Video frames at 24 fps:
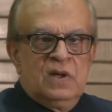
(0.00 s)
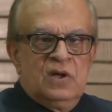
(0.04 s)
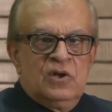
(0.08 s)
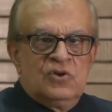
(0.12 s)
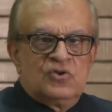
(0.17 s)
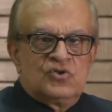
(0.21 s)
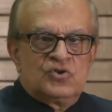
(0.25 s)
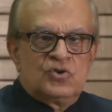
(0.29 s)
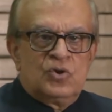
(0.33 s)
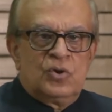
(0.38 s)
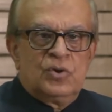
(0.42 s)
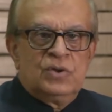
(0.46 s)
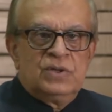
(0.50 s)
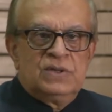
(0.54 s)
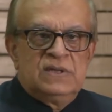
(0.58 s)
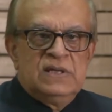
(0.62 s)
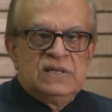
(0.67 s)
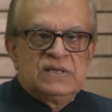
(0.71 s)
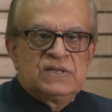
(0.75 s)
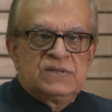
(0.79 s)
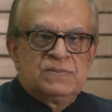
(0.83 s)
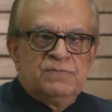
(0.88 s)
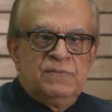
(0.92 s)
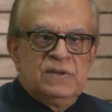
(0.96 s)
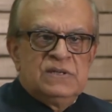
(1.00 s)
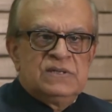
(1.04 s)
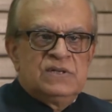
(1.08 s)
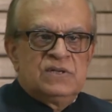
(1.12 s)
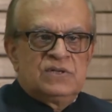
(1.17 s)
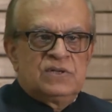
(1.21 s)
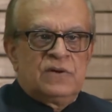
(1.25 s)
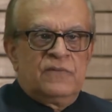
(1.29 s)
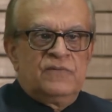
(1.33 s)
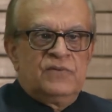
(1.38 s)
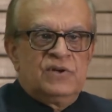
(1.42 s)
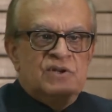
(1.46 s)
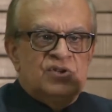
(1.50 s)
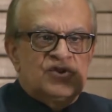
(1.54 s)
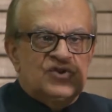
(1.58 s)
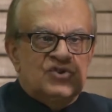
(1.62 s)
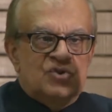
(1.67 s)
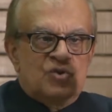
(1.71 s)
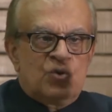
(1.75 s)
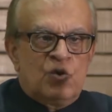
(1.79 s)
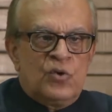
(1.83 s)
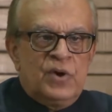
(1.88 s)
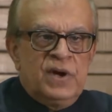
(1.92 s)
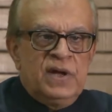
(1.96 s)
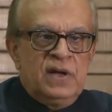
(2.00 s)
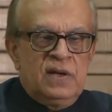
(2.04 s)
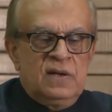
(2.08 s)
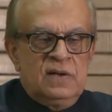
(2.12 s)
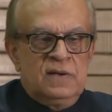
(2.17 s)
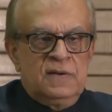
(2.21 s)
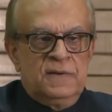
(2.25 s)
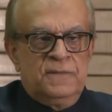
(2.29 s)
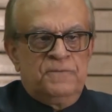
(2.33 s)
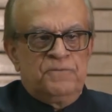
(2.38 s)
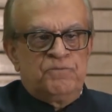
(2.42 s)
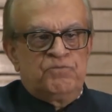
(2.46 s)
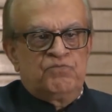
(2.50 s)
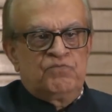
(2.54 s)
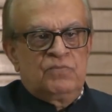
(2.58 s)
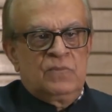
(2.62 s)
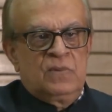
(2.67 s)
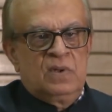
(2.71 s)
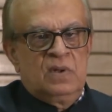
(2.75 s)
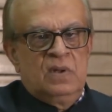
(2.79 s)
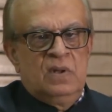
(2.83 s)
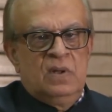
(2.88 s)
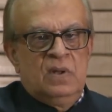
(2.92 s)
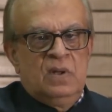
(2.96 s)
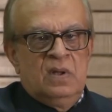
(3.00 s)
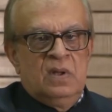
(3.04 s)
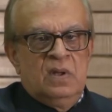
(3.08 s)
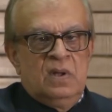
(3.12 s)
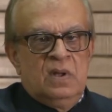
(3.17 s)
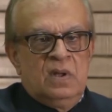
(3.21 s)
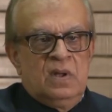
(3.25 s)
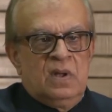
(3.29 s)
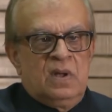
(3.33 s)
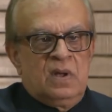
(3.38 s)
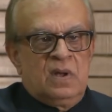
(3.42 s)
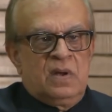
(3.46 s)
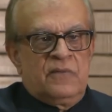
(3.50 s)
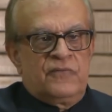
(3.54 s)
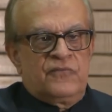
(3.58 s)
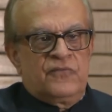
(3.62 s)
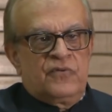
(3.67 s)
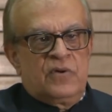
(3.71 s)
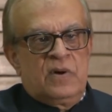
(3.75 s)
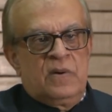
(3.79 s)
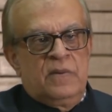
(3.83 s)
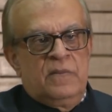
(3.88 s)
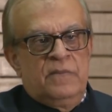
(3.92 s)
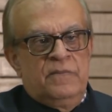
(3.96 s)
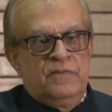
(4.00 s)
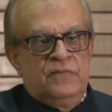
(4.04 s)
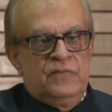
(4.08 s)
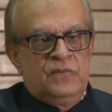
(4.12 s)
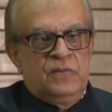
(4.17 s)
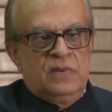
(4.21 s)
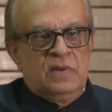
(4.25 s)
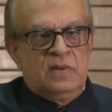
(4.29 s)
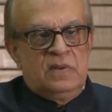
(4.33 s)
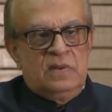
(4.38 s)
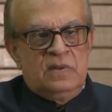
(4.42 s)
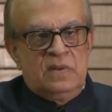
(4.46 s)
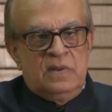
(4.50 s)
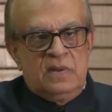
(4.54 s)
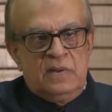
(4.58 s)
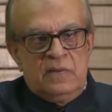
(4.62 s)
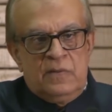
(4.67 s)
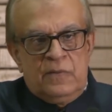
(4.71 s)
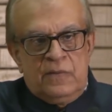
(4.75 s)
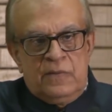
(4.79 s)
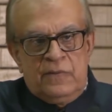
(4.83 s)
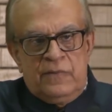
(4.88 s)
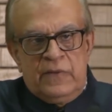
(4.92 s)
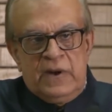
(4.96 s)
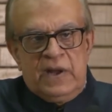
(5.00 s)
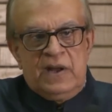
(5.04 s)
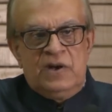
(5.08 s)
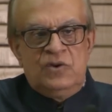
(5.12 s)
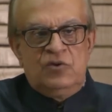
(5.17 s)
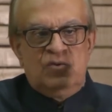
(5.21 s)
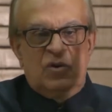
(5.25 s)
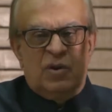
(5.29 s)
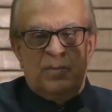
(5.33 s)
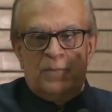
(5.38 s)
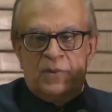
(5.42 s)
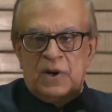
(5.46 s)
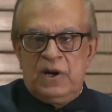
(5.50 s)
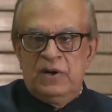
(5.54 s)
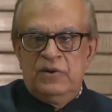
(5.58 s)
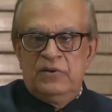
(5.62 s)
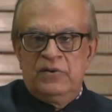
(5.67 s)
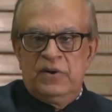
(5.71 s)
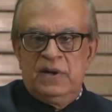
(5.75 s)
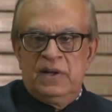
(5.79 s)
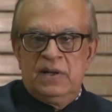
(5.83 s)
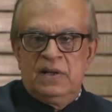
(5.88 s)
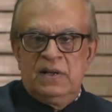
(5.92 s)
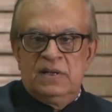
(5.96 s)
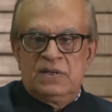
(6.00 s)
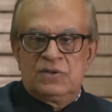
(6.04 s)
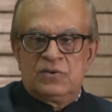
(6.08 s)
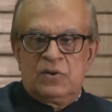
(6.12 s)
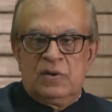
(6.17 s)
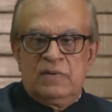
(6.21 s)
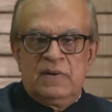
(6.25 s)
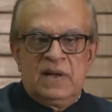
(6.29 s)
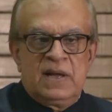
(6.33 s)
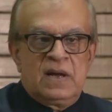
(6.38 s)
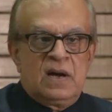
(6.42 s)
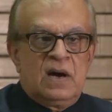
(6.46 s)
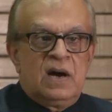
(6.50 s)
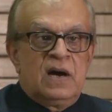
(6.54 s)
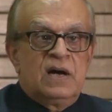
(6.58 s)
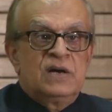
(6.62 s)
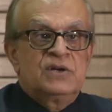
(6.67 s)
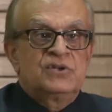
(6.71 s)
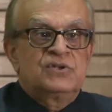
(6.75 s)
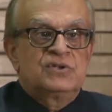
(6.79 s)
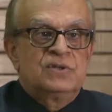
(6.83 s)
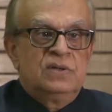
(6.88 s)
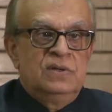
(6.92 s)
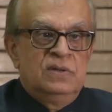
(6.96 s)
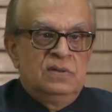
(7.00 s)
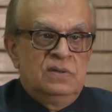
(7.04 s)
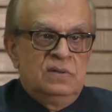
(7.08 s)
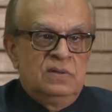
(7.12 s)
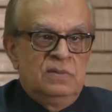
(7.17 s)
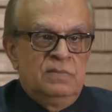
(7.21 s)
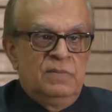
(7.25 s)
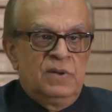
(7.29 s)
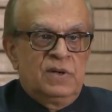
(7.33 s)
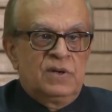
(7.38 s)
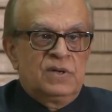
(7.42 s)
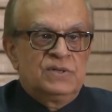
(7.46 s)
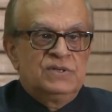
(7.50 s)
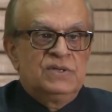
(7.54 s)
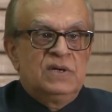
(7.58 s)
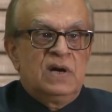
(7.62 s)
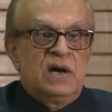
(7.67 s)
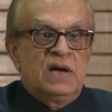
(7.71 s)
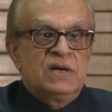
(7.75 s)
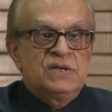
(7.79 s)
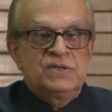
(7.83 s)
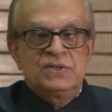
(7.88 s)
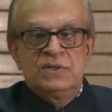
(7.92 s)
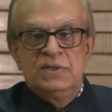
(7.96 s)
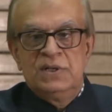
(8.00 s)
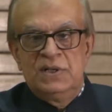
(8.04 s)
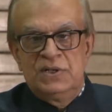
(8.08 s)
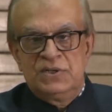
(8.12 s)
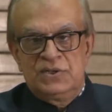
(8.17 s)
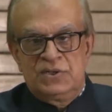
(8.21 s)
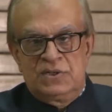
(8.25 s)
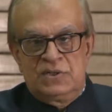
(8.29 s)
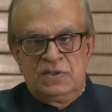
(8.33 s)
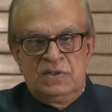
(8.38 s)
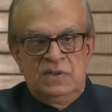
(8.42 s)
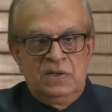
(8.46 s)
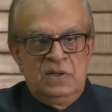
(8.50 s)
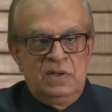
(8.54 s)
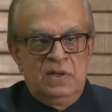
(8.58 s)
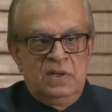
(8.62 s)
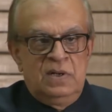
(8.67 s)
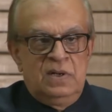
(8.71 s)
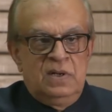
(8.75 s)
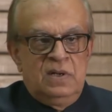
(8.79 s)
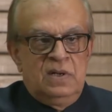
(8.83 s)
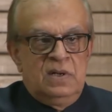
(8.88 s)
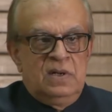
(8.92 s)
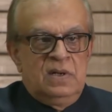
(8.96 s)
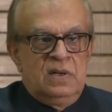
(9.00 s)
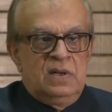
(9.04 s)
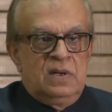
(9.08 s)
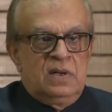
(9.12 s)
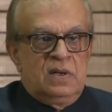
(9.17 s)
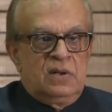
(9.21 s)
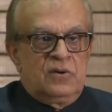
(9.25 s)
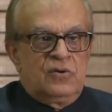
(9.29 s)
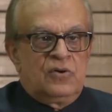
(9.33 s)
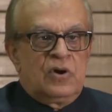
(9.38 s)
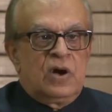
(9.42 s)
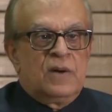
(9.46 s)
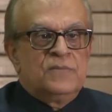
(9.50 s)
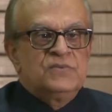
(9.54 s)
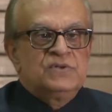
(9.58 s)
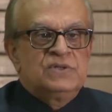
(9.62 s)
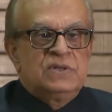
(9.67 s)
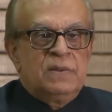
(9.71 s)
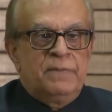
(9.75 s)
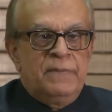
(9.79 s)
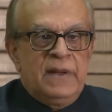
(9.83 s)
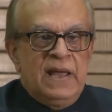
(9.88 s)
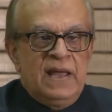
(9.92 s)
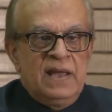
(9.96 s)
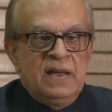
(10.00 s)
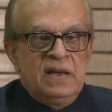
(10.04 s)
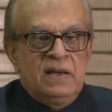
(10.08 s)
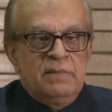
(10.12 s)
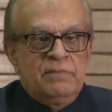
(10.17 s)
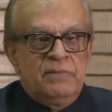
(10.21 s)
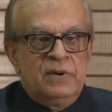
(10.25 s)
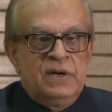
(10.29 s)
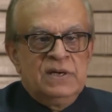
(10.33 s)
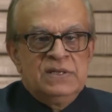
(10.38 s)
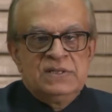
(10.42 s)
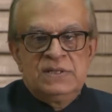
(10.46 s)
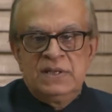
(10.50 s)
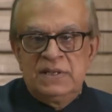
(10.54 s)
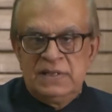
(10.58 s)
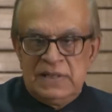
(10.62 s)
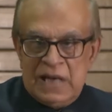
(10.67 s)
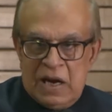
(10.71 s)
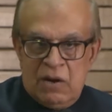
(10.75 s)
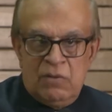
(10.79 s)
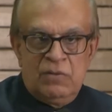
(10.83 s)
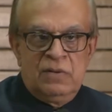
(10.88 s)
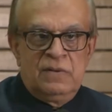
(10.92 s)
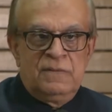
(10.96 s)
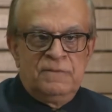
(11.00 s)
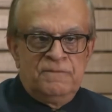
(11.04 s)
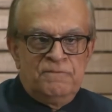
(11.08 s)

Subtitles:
So this business of destroying from where you are plundering, it's sort of like arson, because the arsonist robs the bank, burns it down.